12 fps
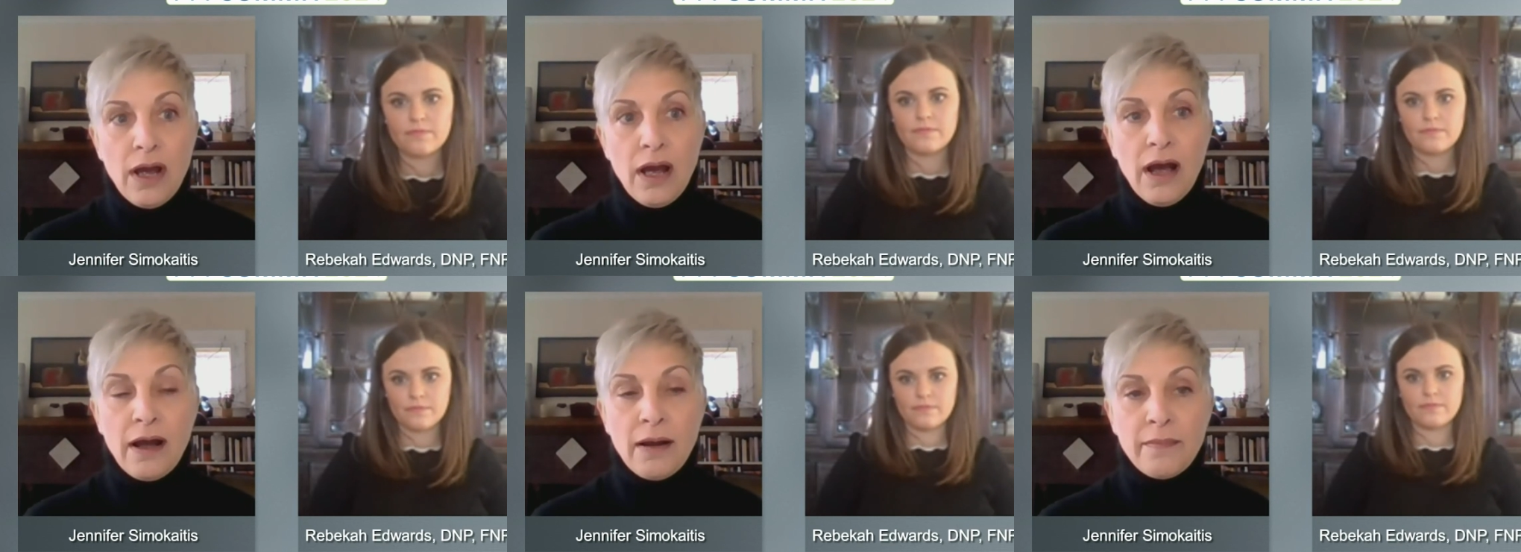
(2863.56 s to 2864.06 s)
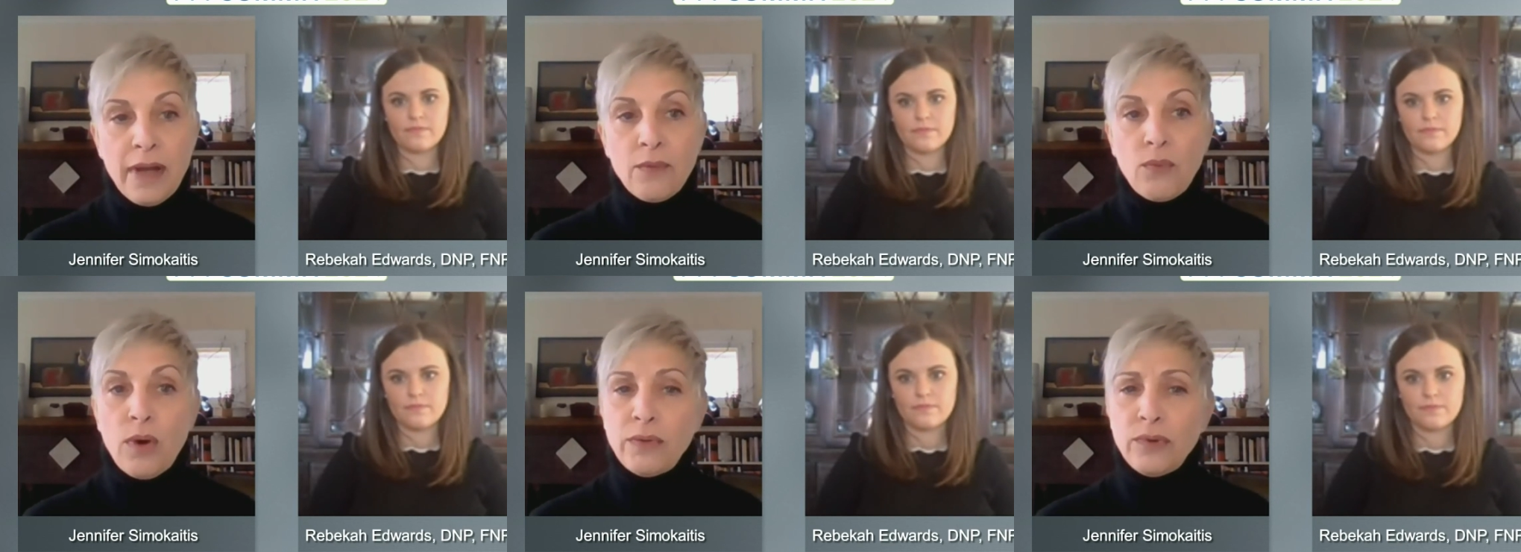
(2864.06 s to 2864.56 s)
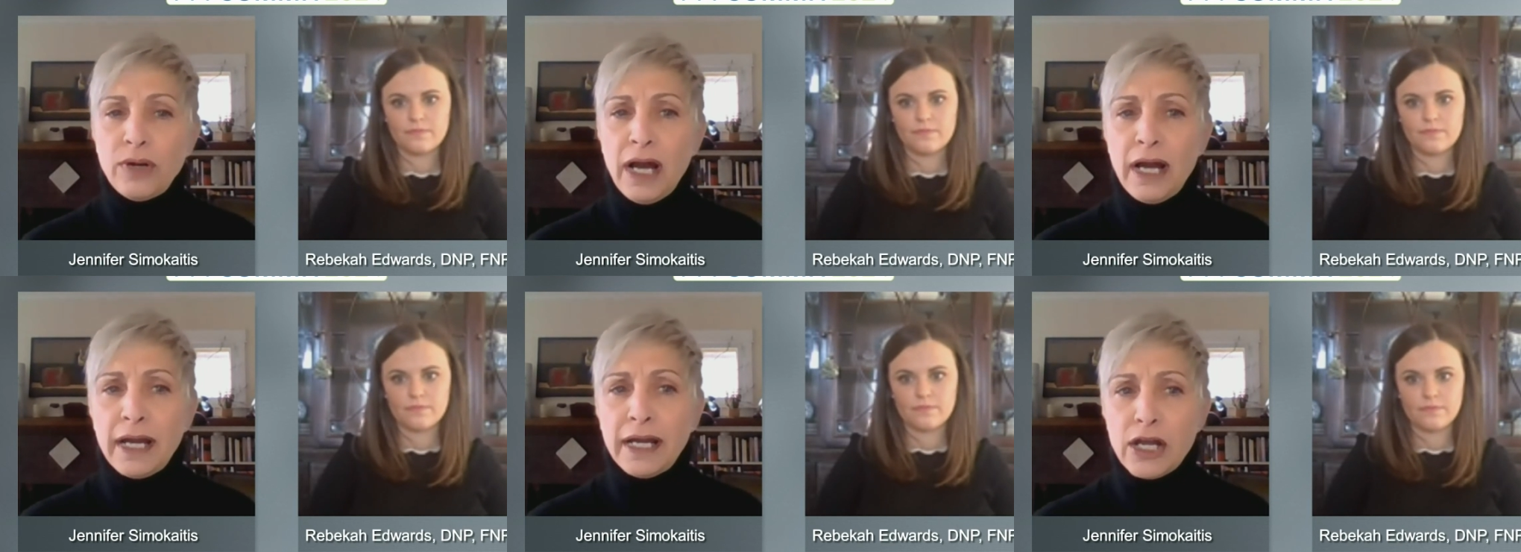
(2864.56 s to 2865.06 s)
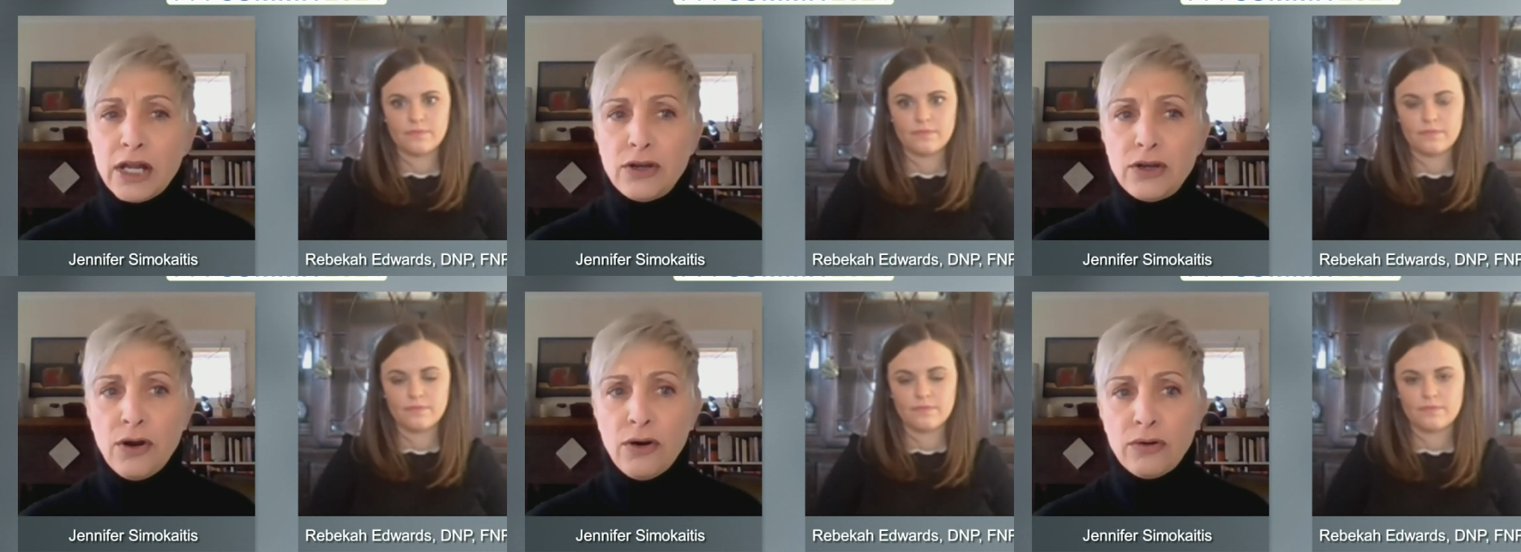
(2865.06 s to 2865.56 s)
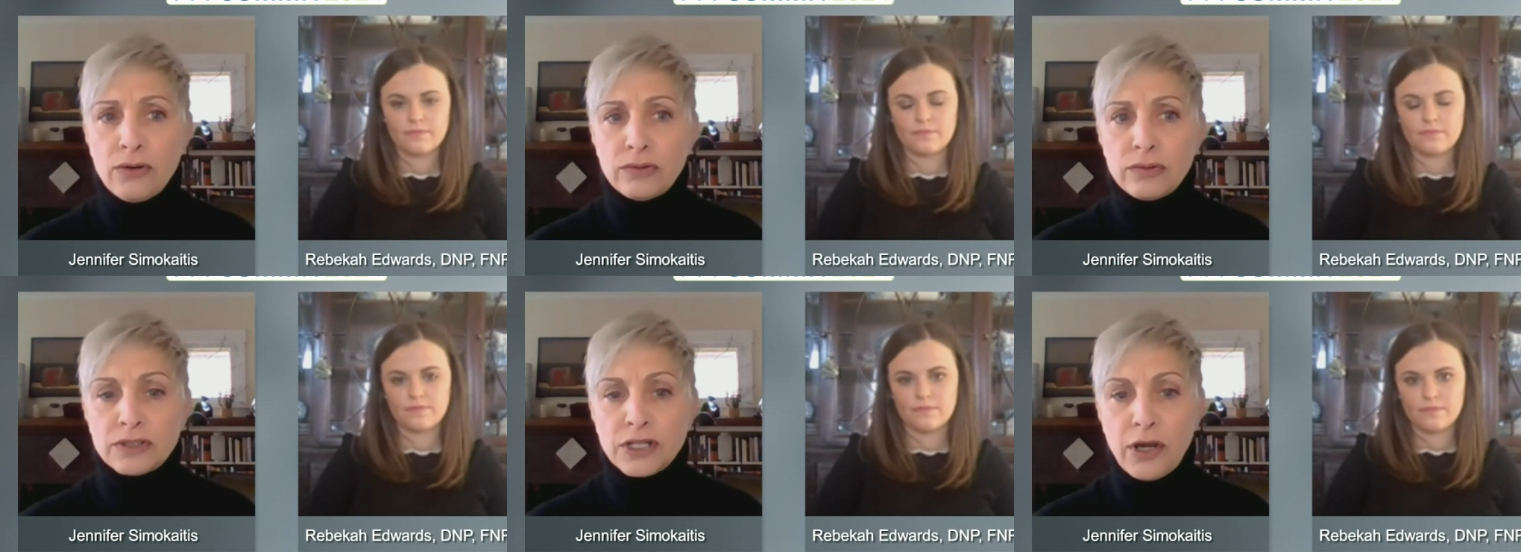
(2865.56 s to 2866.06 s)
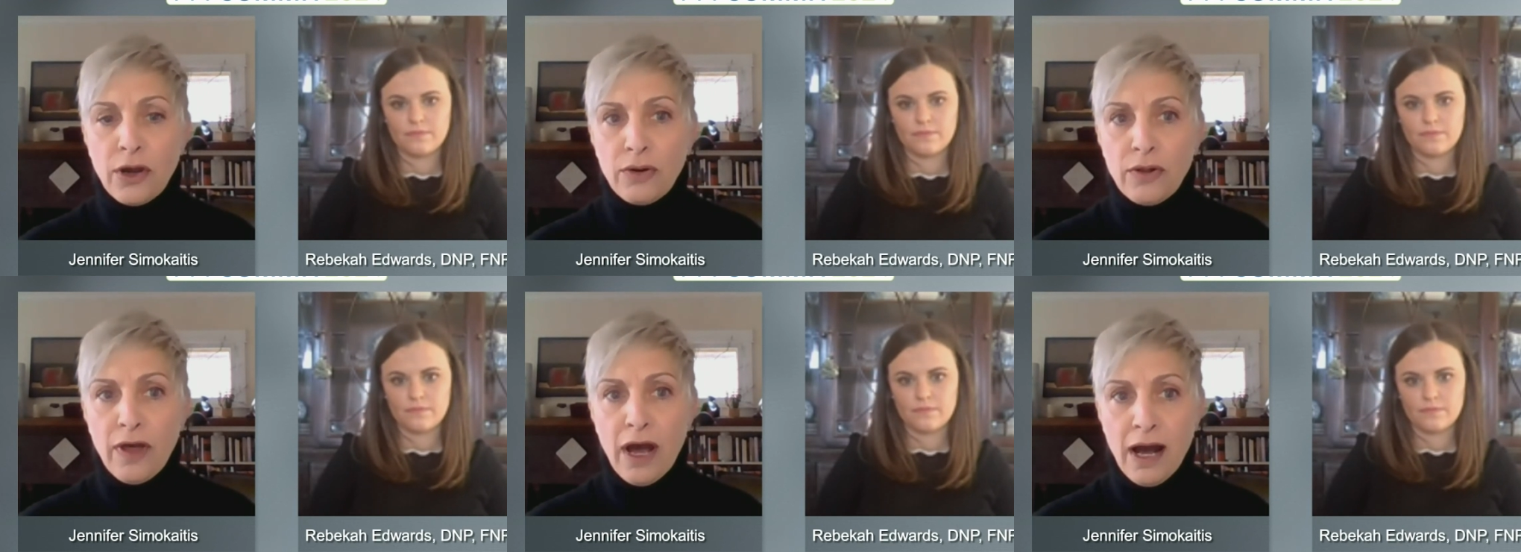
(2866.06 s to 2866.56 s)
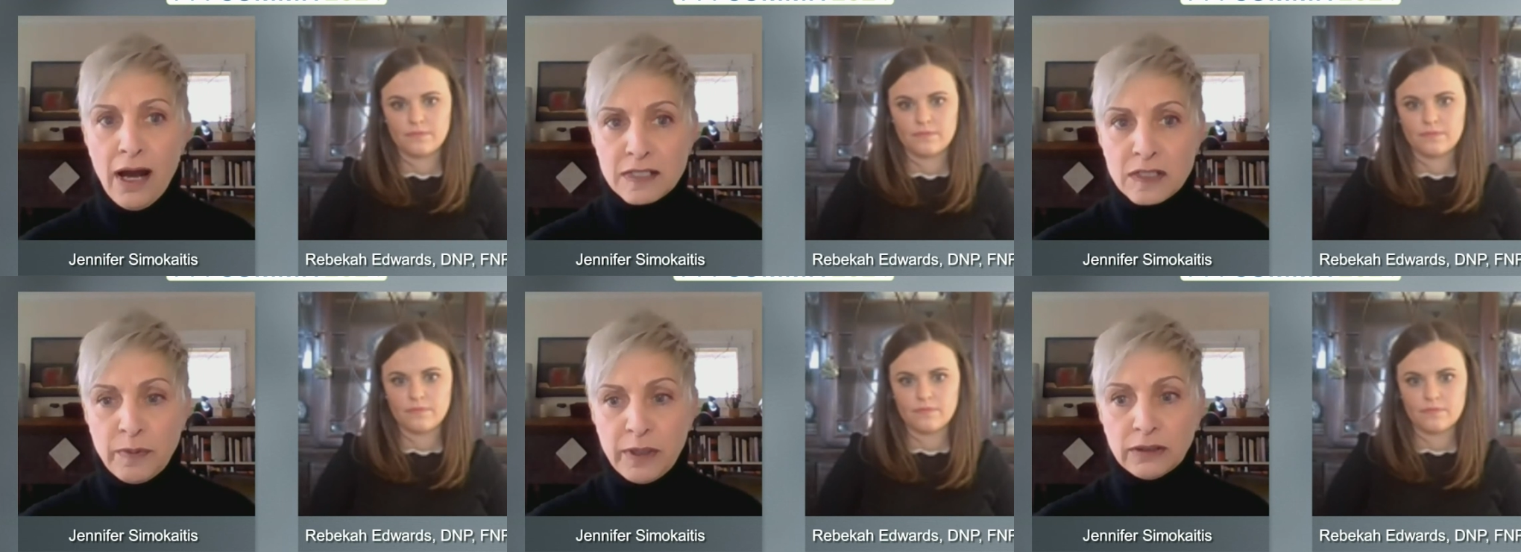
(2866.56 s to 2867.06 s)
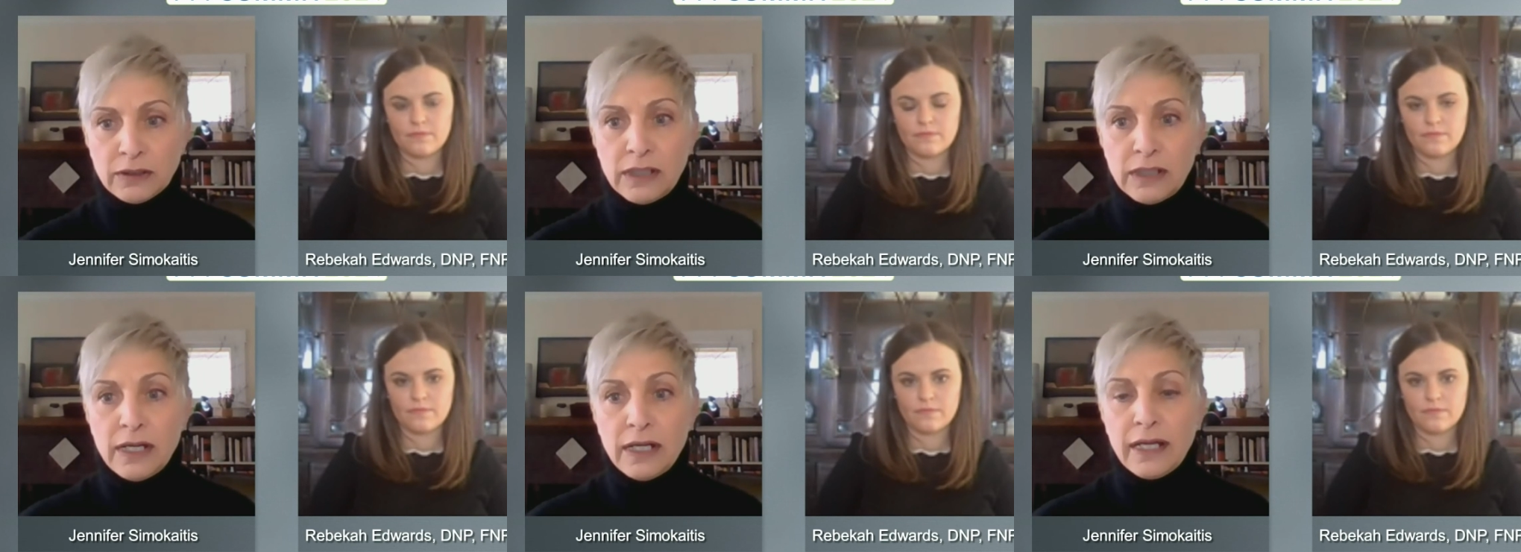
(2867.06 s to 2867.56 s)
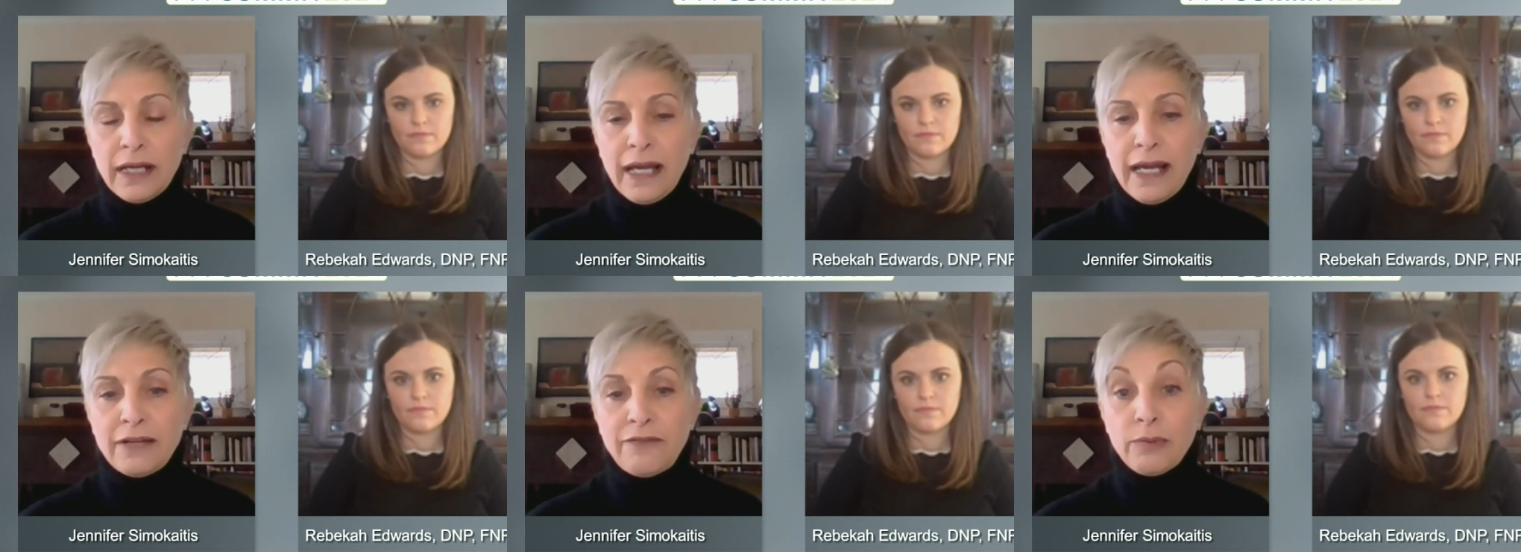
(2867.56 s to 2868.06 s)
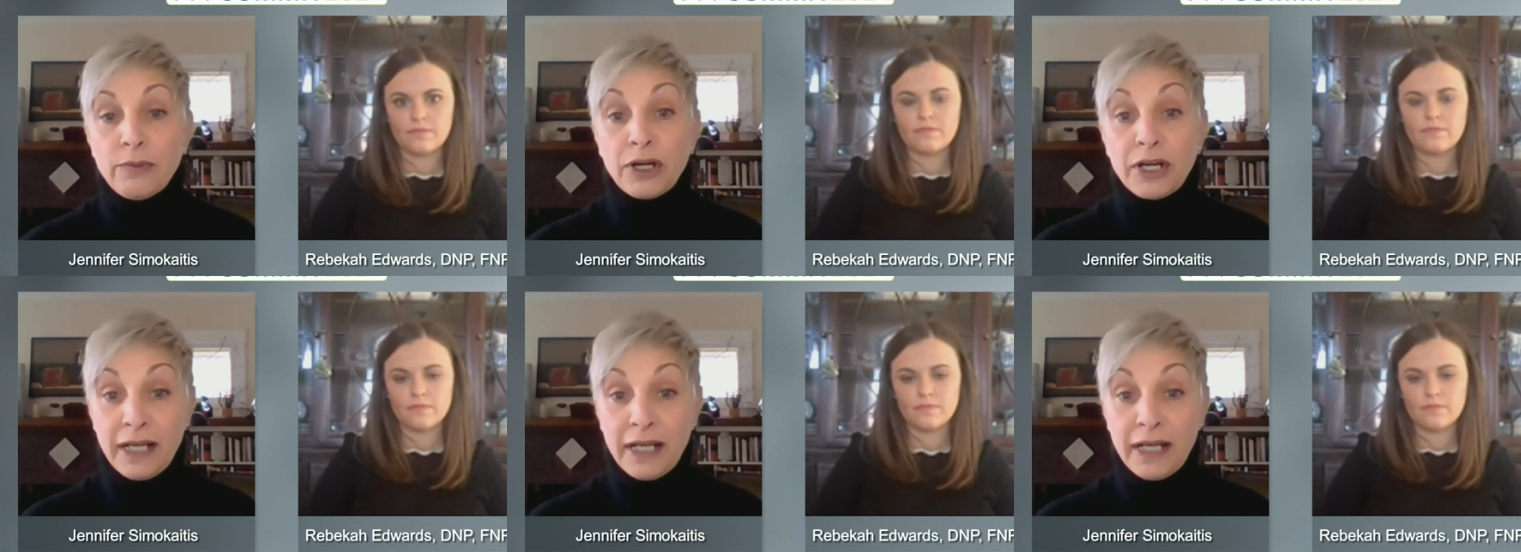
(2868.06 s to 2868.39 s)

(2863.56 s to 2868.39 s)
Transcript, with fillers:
Speaker 1: Um, and when would I know to go to the hospital? And if I were going to